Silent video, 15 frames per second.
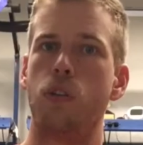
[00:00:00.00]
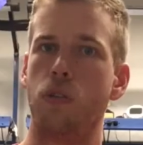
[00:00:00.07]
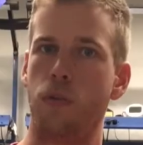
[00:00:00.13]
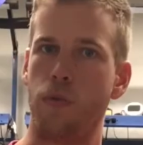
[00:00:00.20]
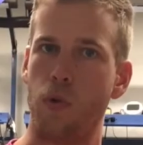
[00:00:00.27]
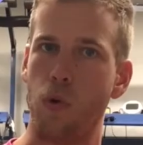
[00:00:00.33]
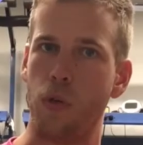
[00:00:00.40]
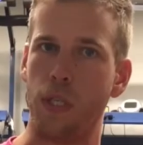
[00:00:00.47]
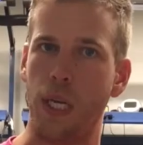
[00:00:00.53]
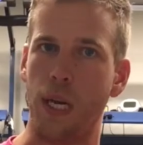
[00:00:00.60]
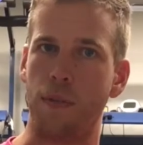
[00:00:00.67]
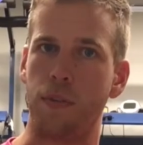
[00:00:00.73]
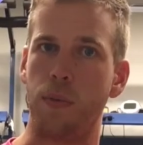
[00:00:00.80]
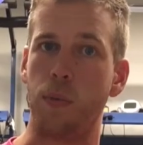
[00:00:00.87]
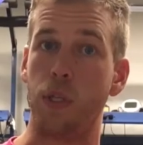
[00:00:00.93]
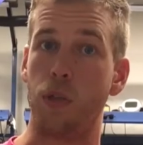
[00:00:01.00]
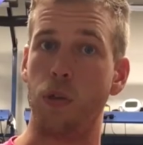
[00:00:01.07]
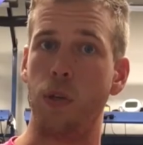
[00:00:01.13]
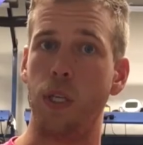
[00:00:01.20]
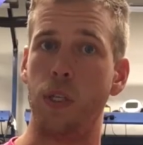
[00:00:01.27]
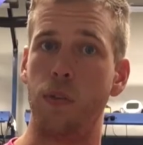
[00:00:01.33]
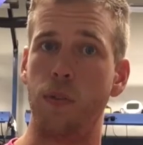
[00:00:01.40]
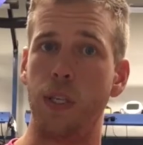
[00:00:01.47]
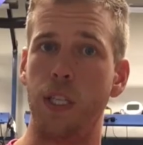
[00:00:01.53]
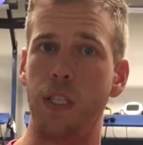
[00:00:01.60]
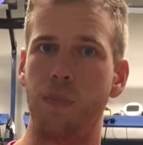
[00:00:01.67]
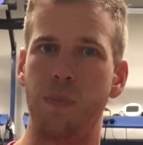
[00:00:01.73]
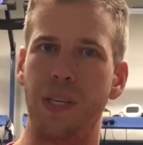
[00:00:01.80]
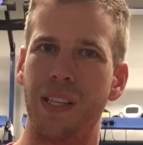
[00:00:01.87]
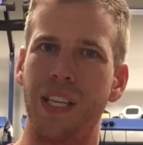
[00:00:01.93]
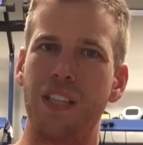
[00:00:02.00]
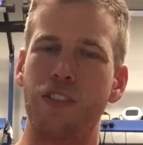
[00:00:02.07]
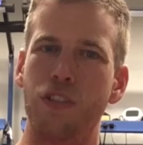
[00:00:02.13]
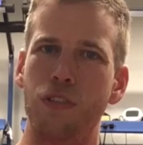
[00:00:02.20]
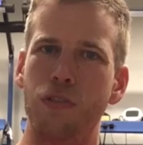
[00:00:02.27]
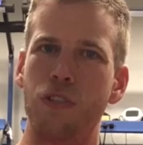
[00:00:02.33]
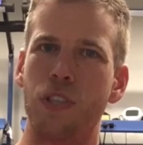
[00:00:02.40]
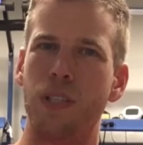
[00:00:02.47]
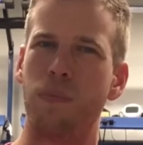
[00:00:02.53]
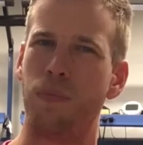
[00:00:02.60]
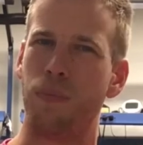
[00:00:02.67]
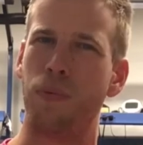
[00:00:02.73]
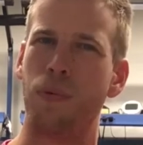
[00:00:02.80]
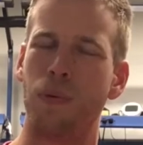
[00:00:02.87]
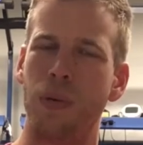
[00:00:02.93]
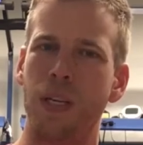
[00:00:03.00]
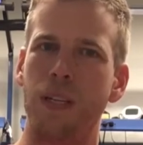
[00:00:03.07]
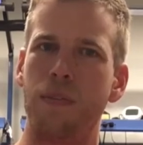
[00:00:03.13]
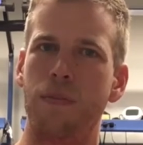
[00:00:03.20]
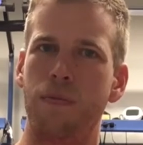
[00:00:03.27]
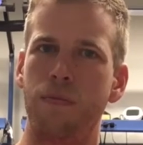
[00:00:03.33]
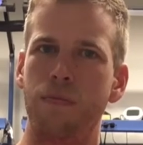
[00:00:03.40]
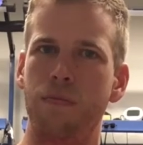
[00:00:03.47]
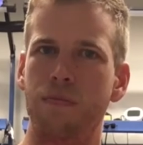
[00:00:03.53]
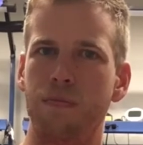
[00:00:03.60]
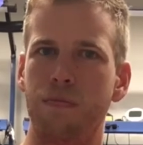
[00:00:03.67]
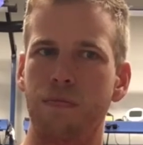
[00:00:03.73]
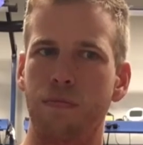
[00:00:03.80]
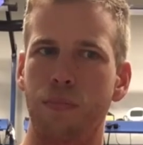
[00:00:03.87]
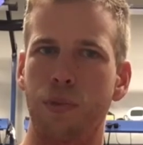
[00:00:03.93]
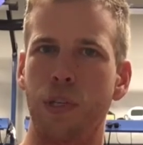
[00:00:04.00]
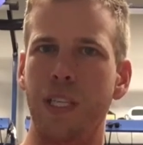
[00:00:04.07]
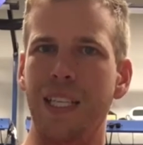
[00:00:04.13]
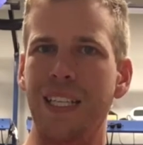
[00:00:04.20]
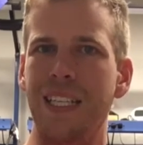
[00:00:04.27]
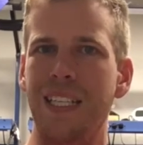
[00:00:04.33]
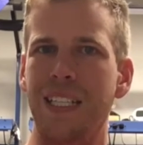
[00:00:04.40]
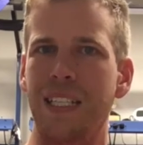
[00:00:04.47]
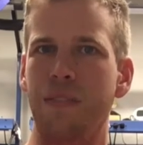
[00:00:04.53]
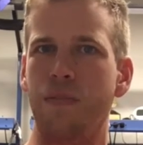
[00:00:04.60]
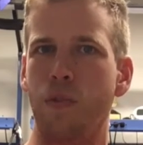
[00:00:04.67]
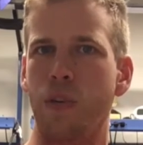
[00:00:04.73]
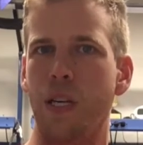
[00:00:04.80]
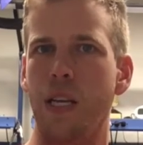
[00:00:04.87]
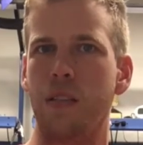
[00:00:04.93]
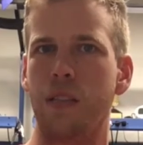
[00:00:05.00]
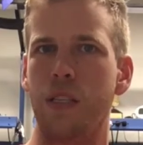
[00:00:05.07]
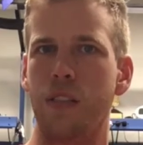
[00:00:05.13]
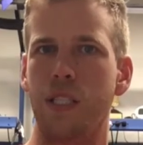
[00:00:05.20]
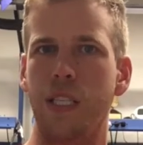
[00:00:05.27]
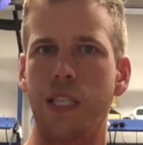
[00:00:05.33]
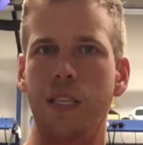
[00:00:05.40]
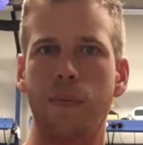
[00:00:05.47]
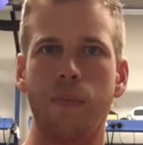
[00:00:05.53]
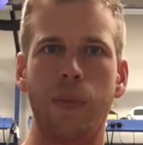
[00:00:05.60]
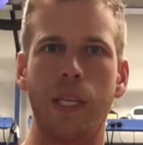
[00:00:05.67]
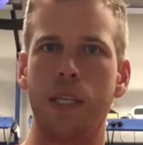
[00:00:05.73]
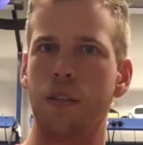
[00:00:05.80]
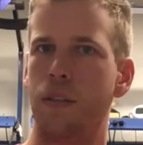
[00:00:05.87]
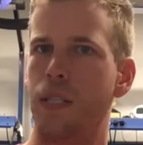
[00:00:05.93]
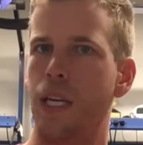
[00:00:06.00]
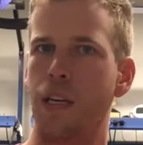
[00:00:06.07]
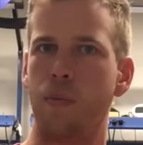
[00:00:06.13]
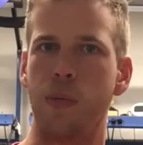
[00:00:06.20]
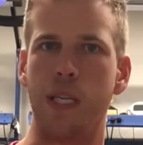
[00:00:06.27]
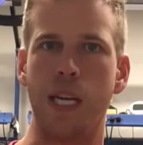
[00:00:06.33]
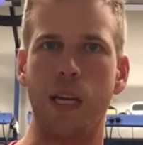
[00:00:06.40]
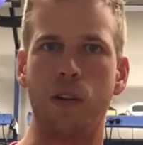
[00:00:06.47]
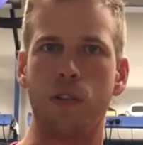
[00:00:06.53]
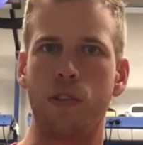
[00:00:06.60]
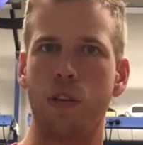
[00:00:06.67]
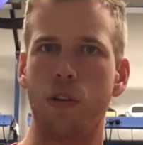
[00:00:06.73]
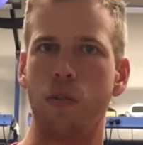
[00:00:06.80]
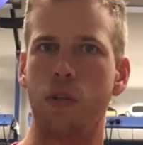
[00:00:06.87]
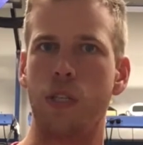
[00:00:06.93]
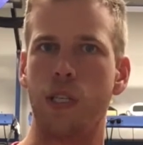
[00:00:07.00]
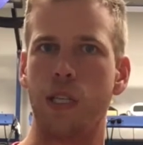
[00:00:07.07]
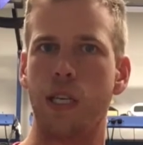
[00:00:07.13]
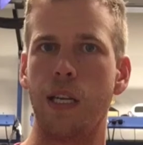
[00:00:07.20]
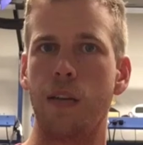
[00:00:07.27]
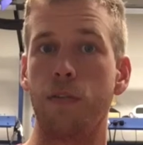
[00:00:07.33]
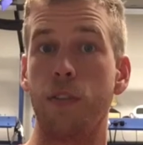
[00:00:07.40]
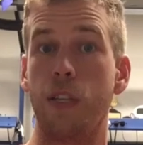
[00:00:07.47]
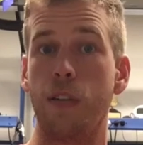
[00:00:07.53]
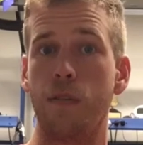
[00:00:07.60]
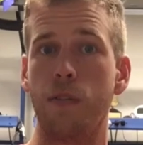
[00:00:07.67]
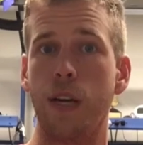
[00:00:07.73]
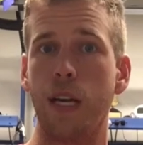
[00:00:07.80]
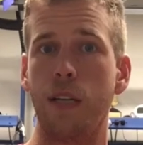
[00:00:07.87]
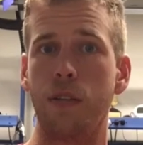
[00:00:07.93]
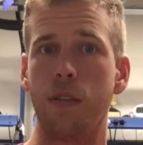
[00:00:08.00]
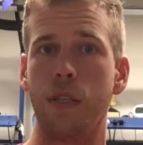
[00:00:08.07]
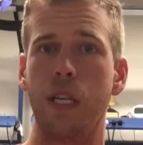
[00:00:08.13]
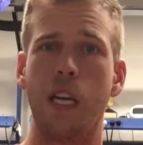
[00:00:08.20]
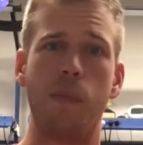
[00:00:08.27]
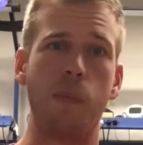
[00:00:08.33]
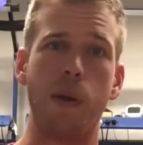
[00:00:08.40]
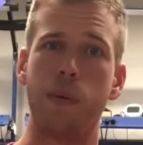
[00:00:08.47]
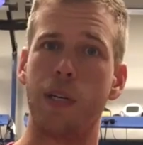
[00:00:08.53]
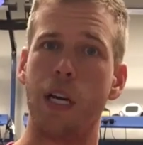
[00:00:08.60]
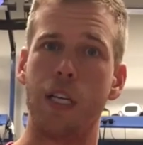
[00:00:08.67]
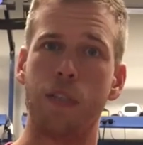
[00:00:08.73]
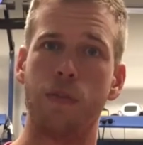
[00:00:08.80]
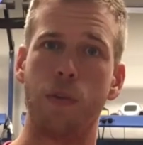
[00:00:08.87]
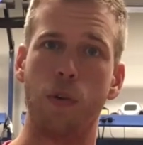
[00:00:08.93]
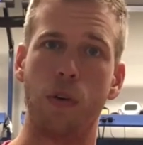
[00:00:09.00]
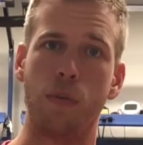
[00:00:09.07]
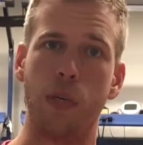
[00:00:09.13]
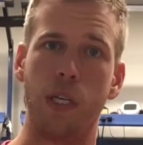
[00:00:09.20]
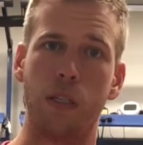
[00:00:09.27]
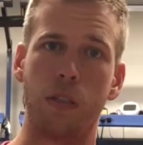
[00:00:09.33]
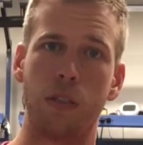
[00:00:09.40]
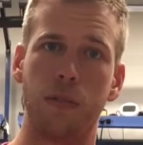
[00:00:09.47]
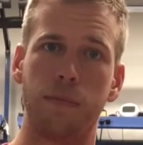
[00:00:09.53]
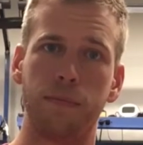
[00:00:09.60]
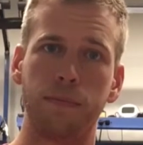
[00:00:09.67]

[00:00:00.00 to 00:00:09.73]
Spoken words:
You'll of course have some attorney's fees, but that's usually pretty easy for an LLC. It'll take them a day or so to get everything filed, maybe cost a few $100.